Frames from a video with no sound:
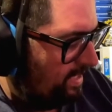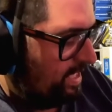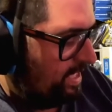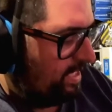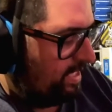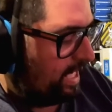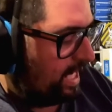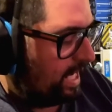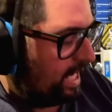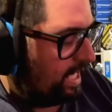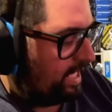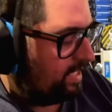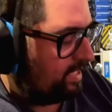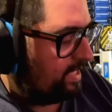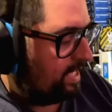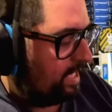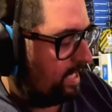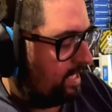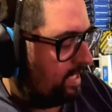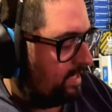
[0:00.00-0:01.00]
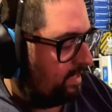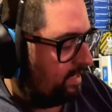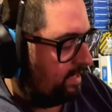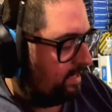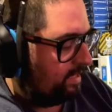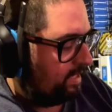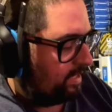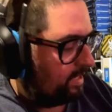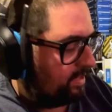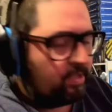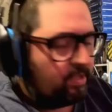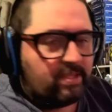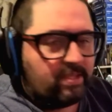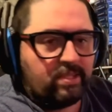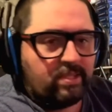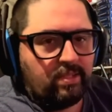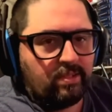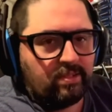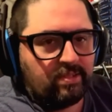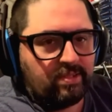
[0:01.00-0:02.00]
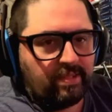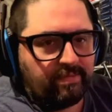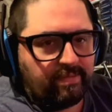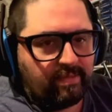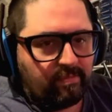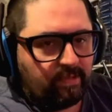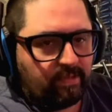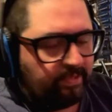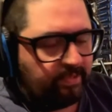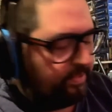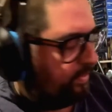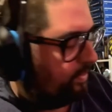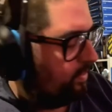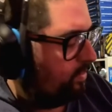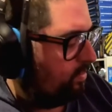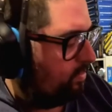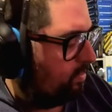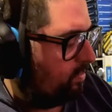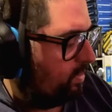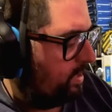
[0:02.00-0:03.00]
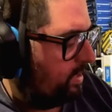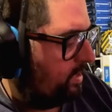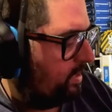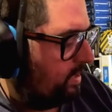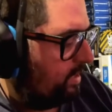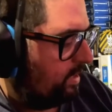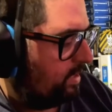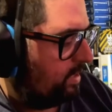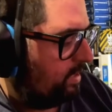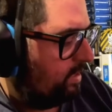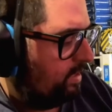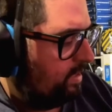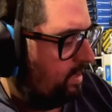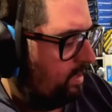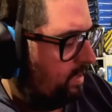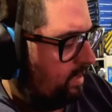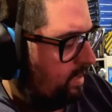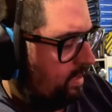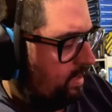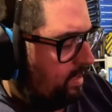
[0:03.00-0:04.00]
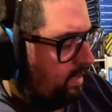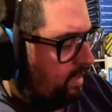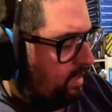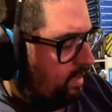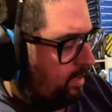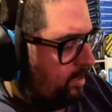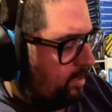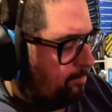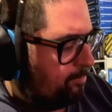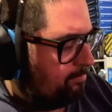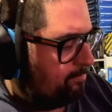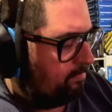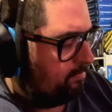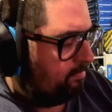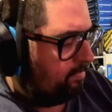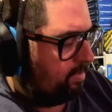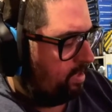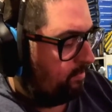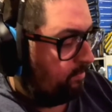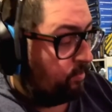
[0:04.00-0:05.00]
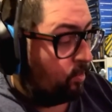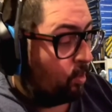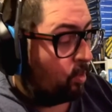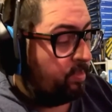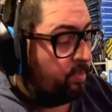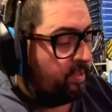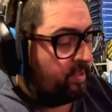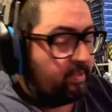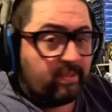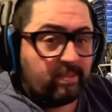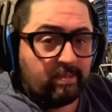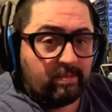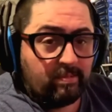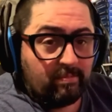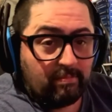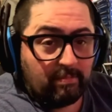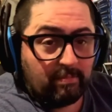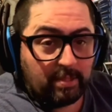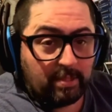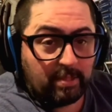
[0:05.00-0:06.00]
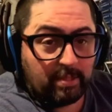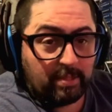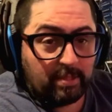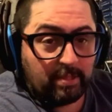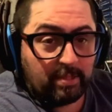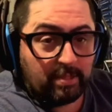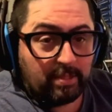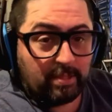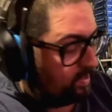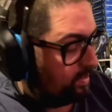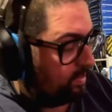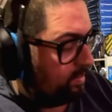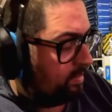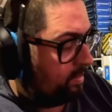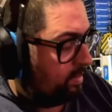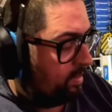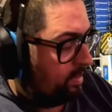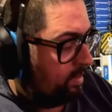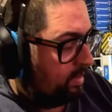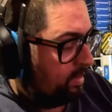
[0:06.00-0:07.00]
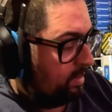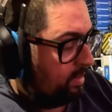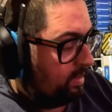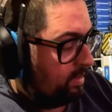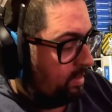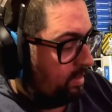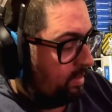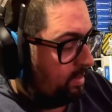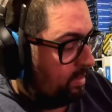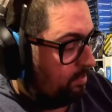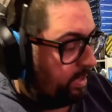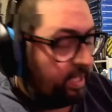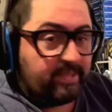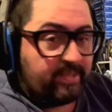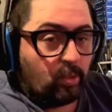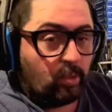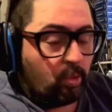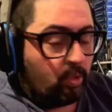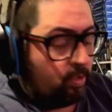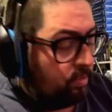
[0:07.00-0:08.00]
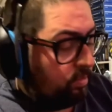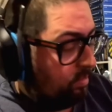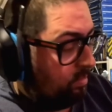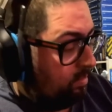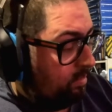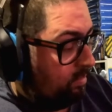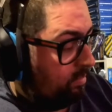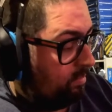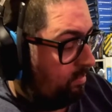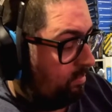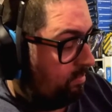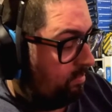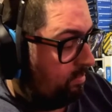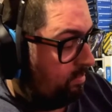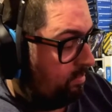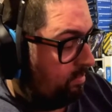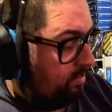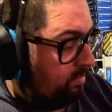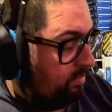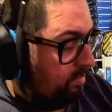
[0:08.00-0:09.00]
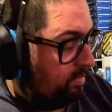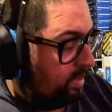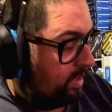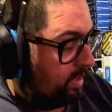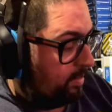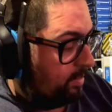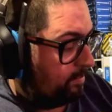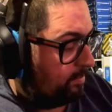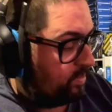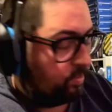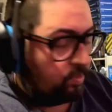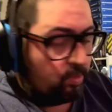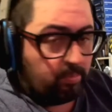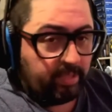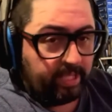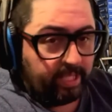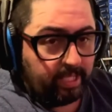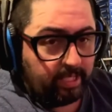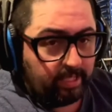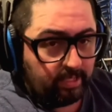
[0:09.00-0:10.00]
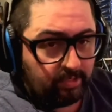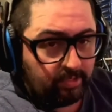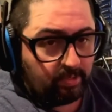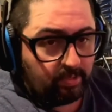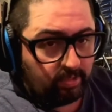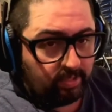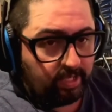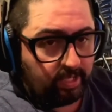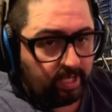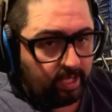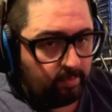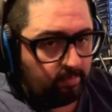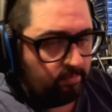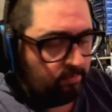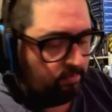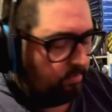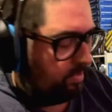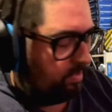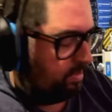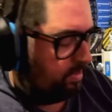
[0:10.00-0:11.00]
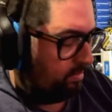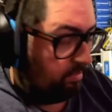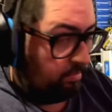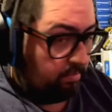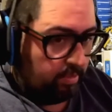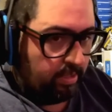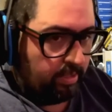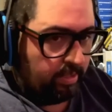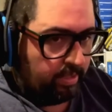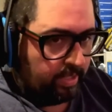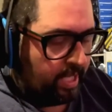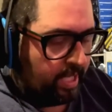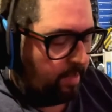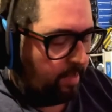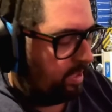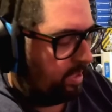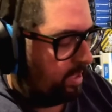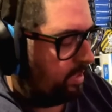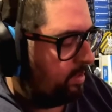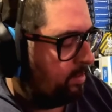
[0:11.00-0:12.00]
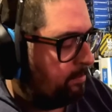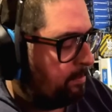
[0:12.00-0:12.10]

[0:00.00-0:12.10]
Yeah, and in like there's different ones too, right? Like Informants, which is interesting. Play as an order. So you played at a certain time in the campaign.